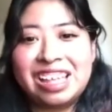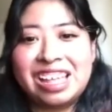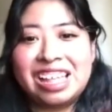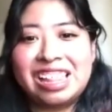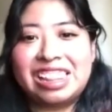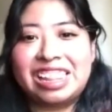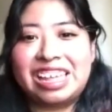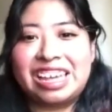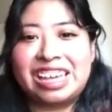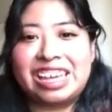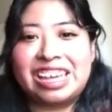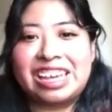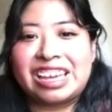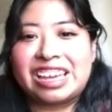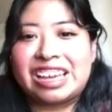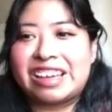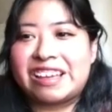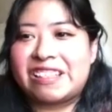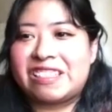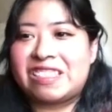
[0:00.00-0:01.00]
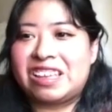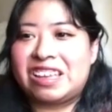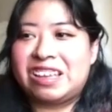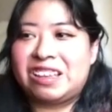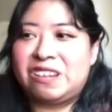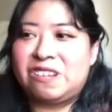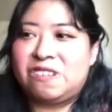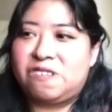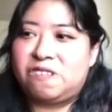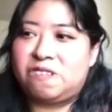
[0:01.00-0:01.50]
like they
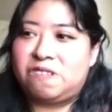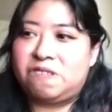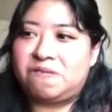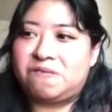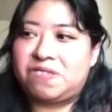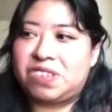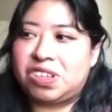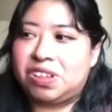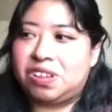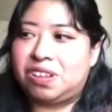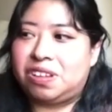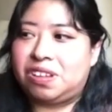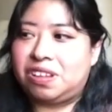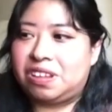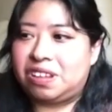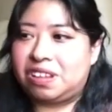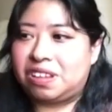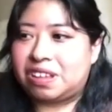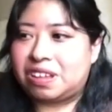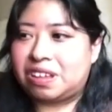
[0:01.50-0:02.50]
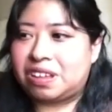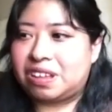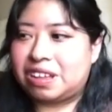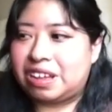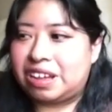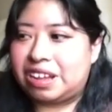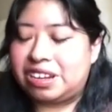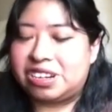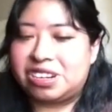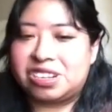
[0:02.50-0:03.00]
don't feel
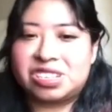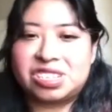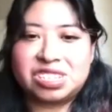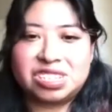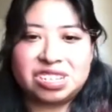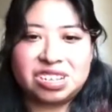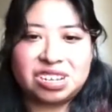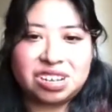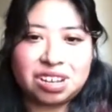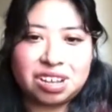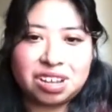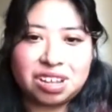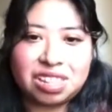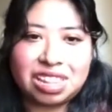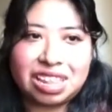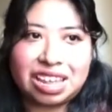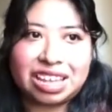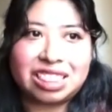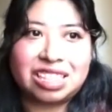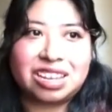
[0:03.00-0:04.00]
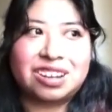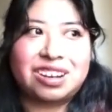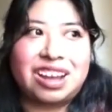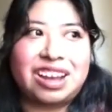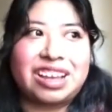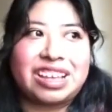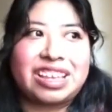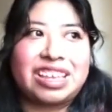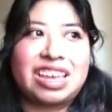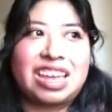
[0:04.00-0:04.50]
understood, like they're
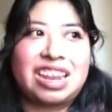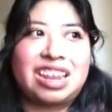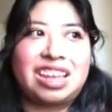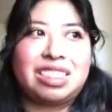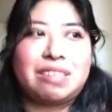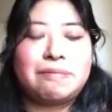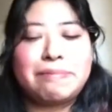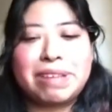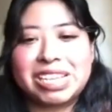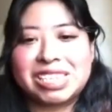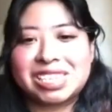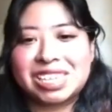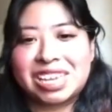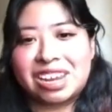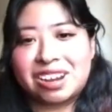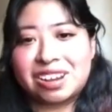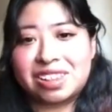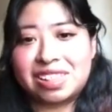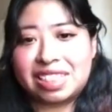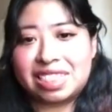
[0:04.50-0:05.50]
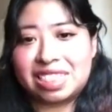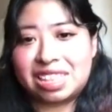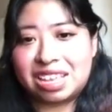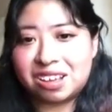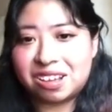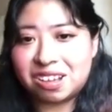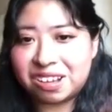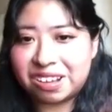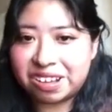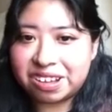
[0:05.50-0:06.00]
not getting the best care that they
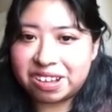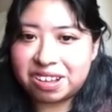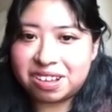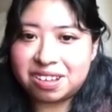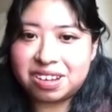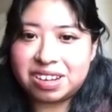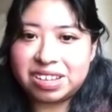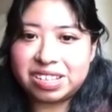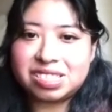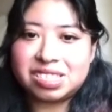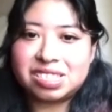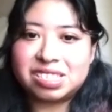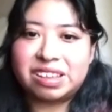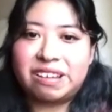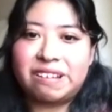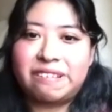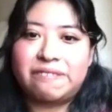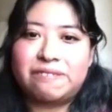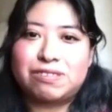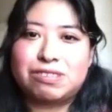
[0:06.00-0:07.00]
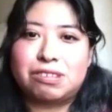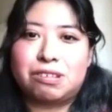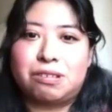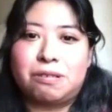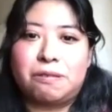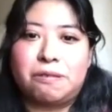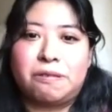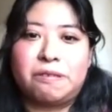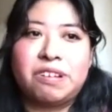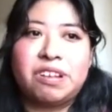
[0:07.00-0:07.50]
could and stuff.
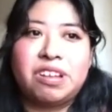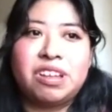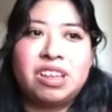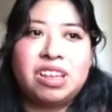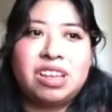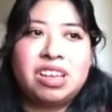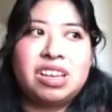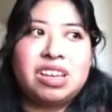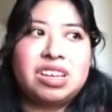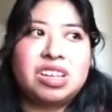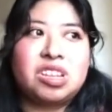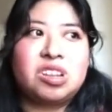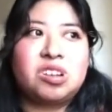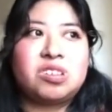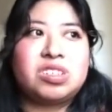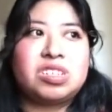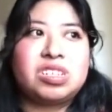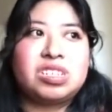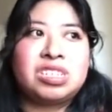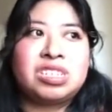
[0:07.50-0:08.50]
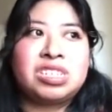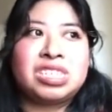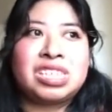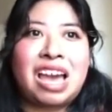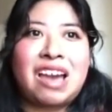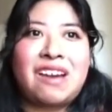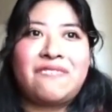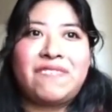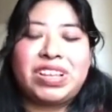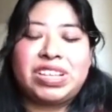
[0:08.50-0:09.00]
So, you know, just
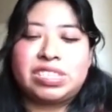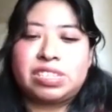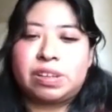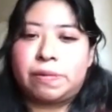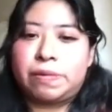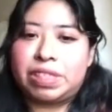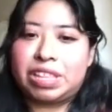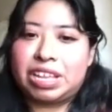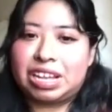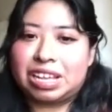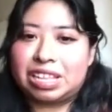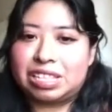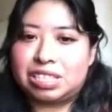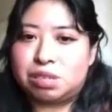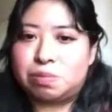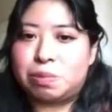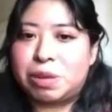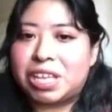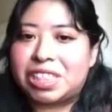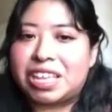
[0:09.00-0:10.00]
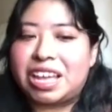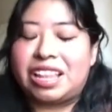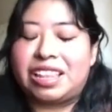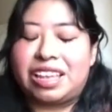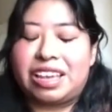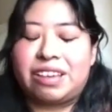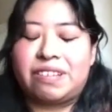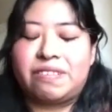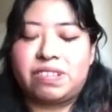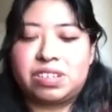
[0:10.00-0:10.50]
having someone that can speak that
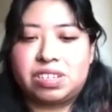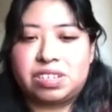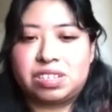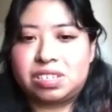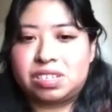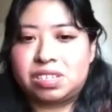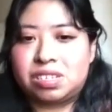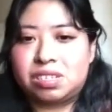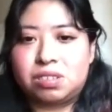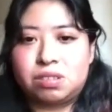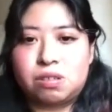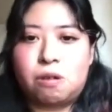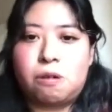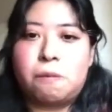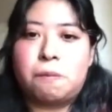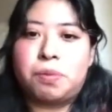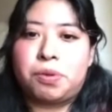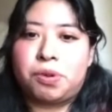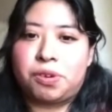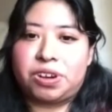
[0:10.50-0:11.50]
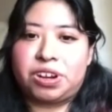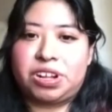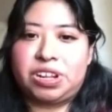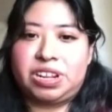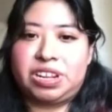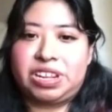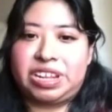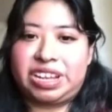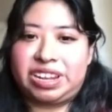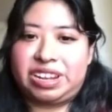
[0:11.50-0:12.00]
language is so
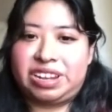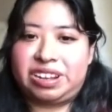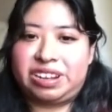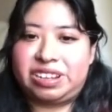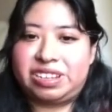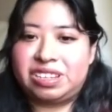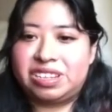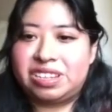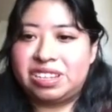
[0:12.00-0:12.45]
important and